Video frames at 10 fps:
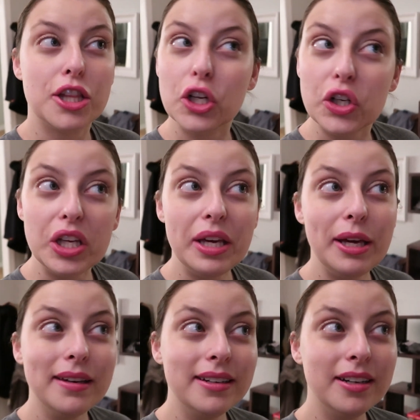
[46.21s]

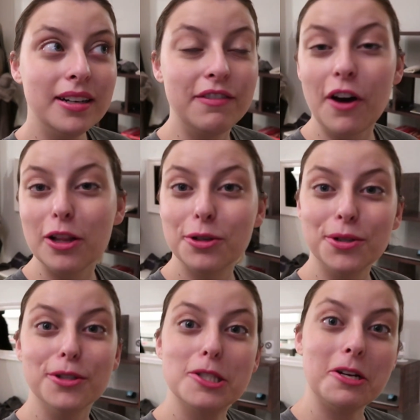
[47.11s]
30
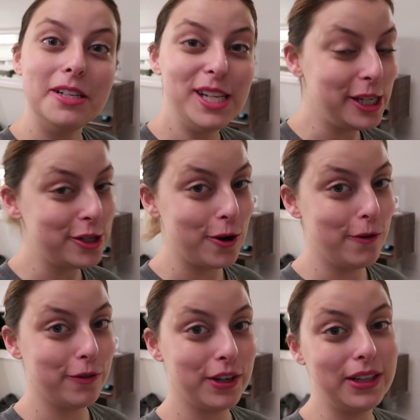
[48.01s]
follicles on each
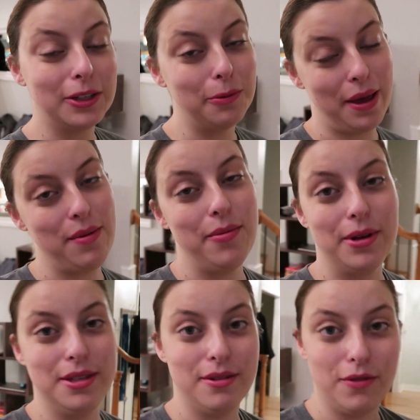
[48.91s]
ovary, little baby
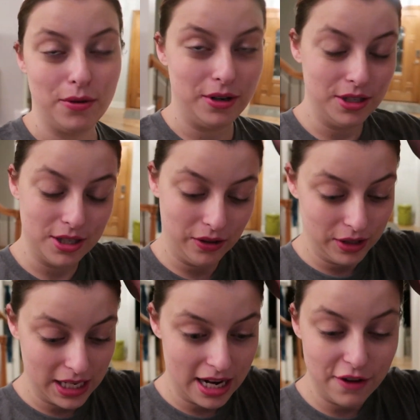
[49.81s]
ones of course, so
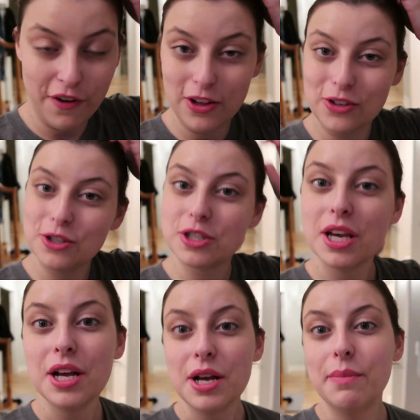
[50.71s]
little tiny follicles,
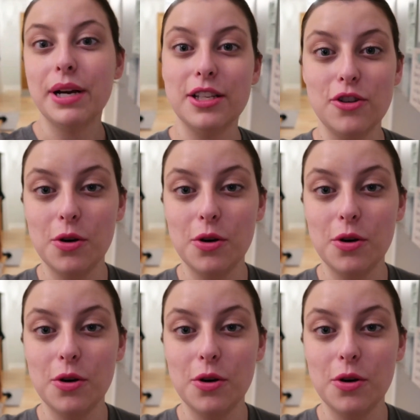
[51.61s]
but